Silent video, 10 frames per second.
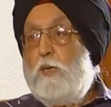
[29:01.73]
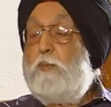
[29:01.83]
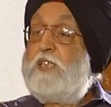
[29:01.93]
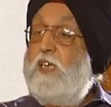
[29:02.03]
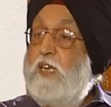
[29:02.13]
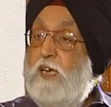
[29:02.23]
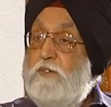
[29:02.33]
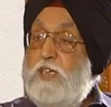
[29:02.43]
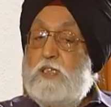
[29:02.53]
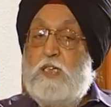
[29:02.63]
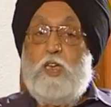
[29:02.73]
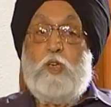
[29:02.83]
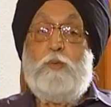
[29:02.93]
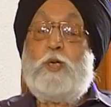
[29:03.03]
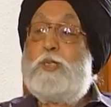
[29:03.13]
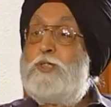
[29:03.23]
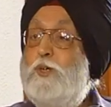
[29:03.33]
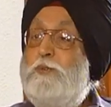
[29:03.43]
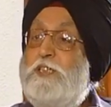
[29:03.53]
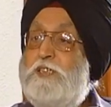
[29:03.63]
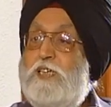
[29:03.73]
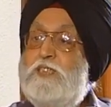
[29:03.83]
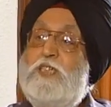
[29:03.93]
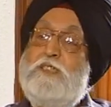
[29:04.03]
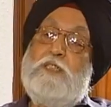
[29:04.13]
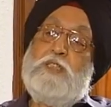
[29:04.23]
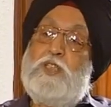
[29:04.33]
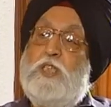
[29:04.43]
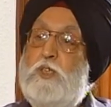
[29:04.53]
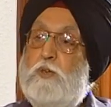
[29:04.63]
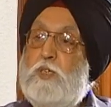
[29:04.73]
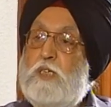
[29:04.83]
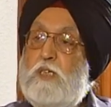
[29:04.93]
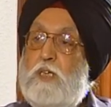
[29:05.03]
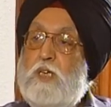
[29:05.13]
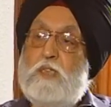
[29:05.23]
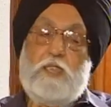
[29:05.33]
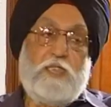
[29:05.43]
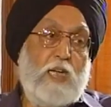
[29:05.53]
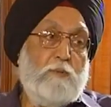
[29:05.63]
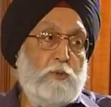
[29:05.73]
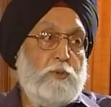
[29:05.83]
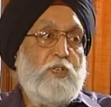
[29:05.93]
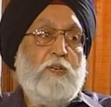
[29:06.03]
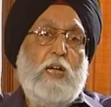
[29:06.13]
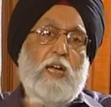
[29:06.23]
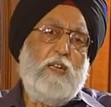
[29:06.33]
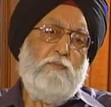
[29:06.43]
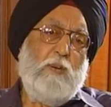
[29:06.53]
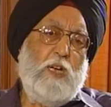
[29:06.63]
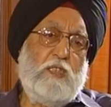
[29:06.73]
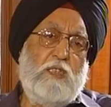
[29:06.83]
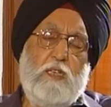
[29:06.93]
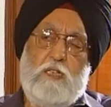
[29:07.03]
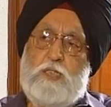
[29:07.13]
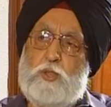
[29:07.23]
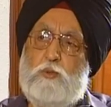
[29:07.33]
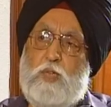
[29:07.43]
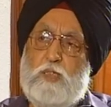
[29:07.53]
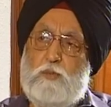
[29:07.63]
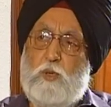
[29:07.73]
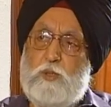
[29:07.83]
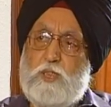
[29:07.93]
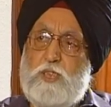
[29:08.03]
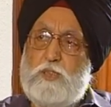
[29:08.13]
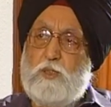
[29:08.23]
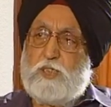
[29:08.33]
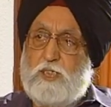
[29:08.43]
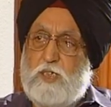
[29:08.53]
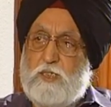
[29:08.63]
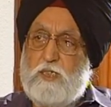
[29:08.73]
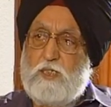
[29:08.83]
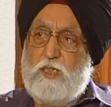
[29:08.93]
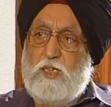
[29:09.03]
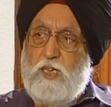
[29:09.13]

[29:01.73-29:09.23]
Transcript: But they love it because nobody takes interest in your work. The chap who's... I have planted at least 200 more trees or 300.